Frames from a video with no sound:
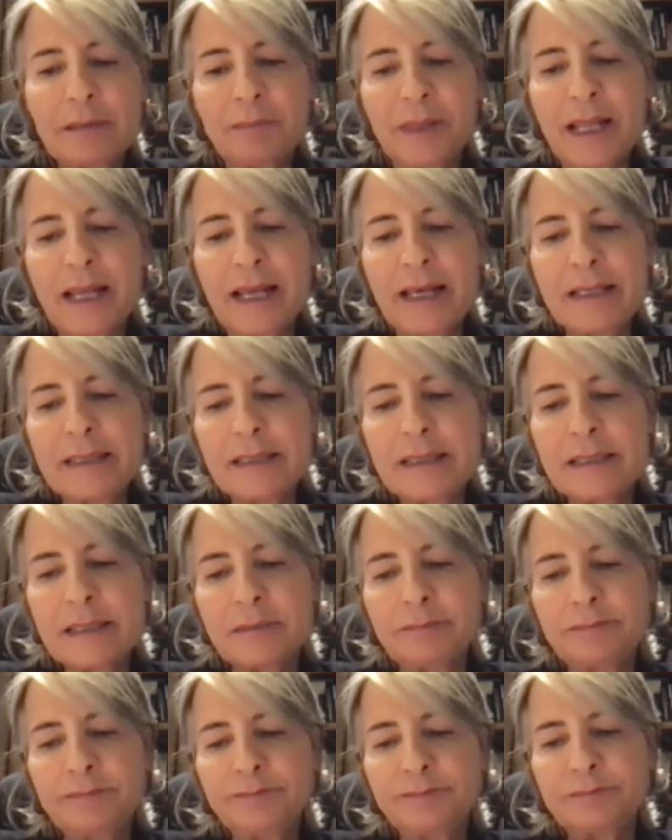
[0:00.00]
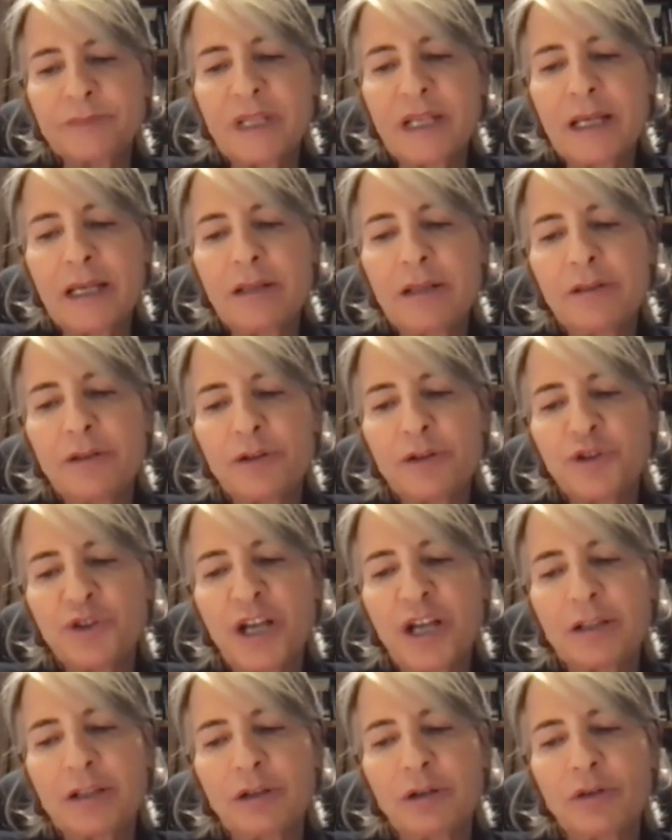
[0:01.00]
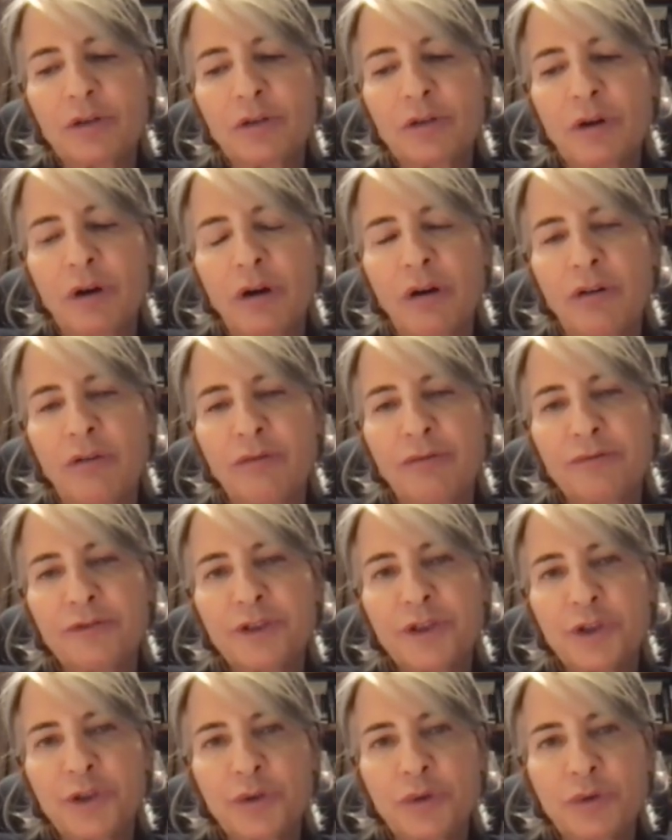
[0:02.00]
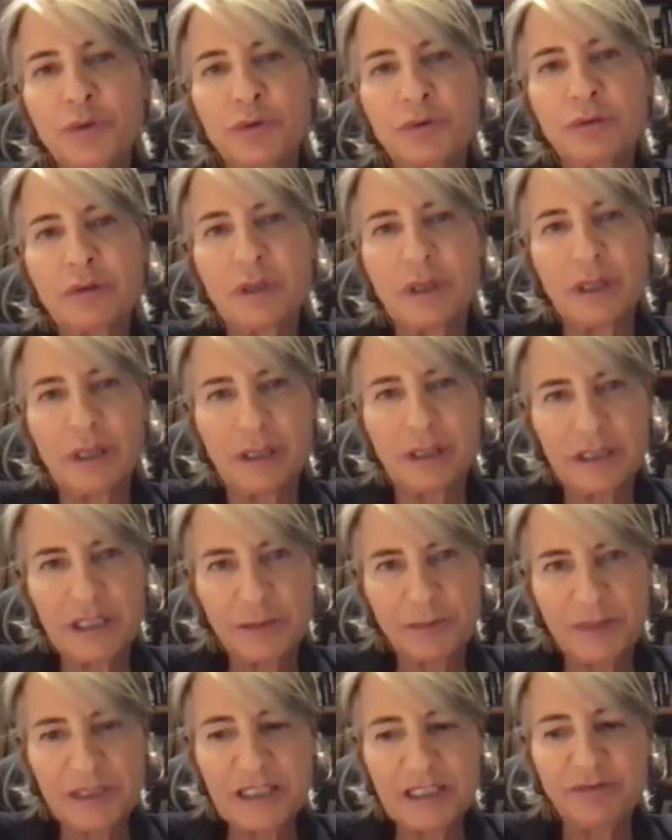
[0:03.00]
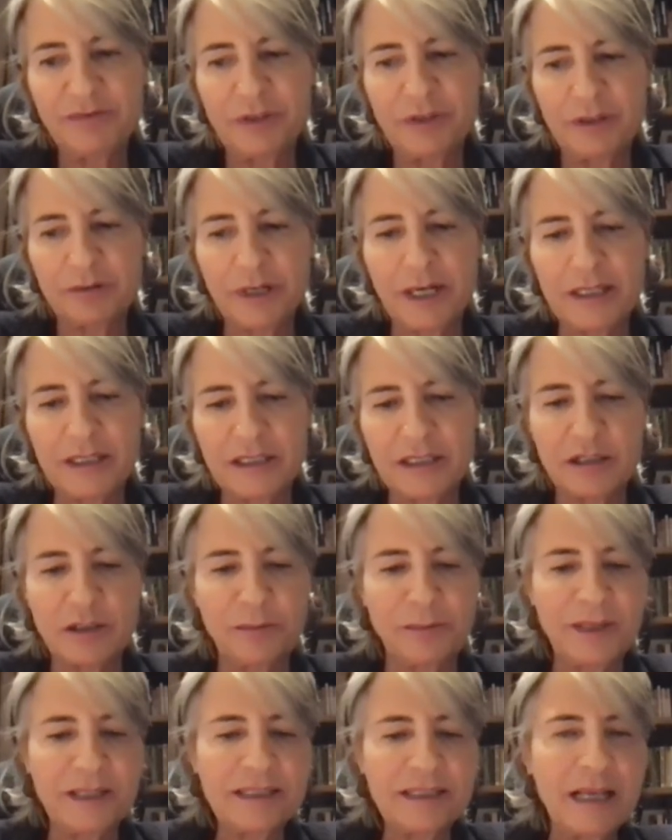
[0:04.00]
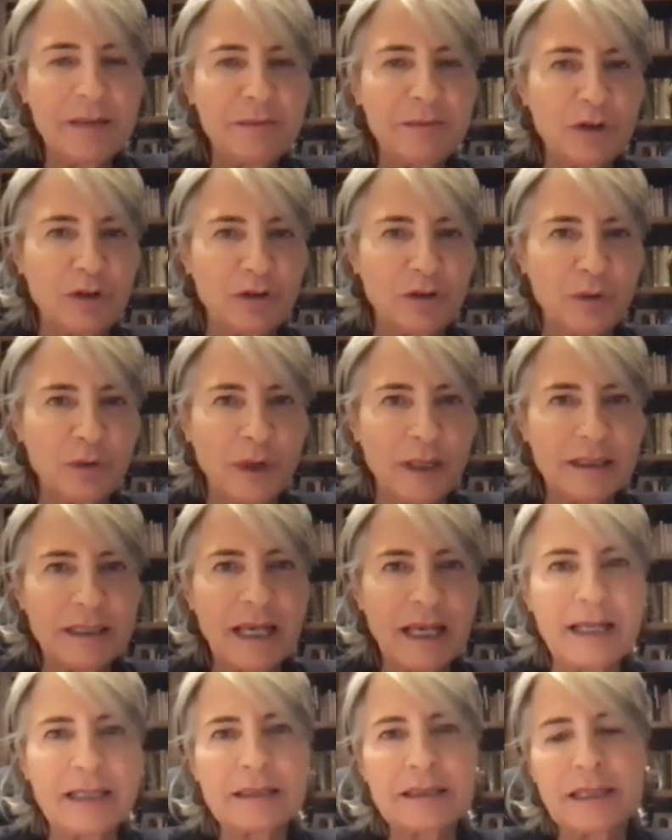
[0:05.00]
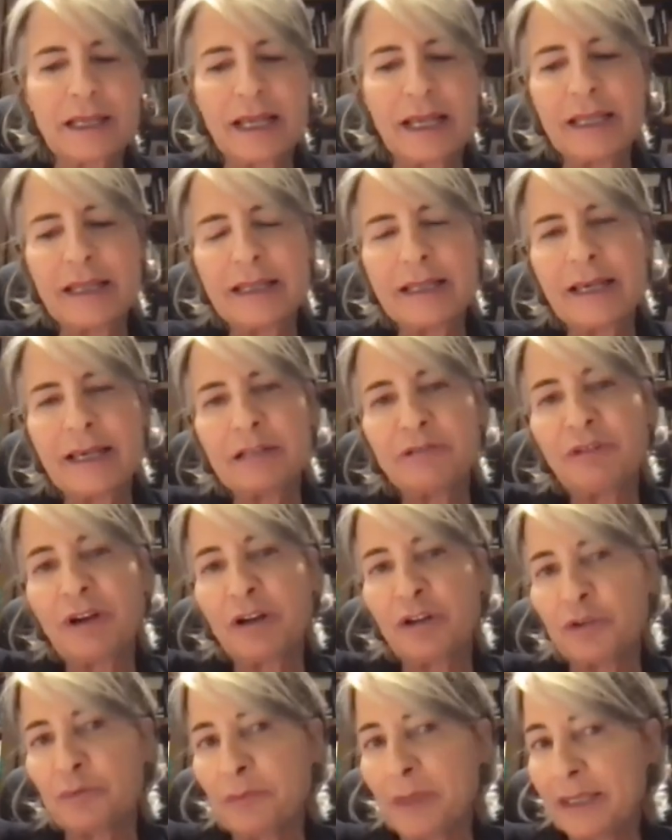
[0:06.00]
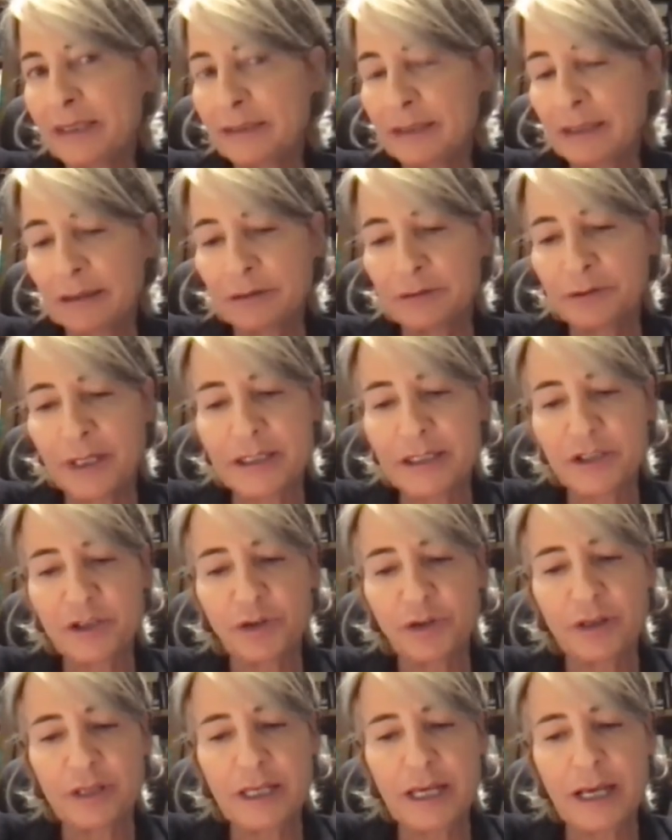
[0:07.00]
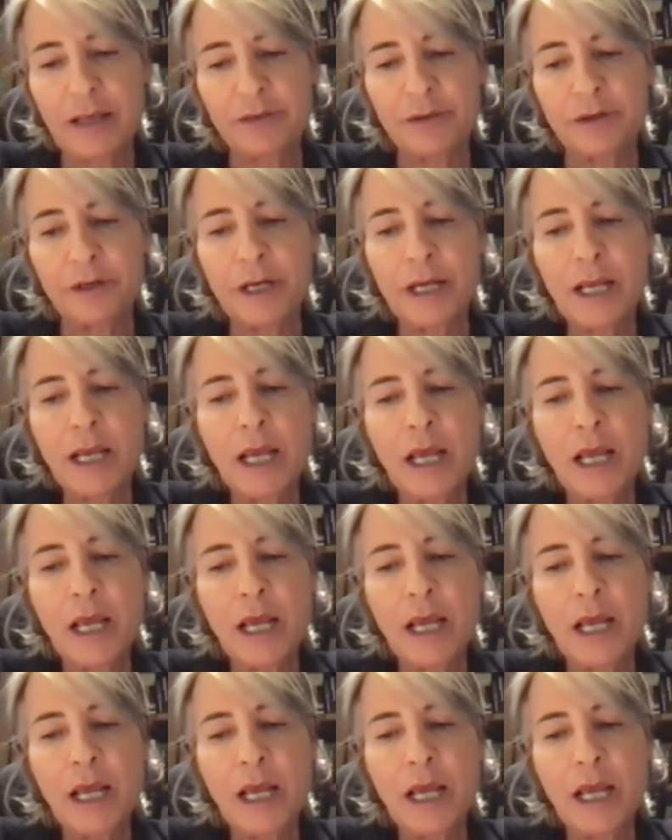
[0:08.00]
place in the shadow of two specific crises, the pandemic on the one hand and the environmental crisis on the other.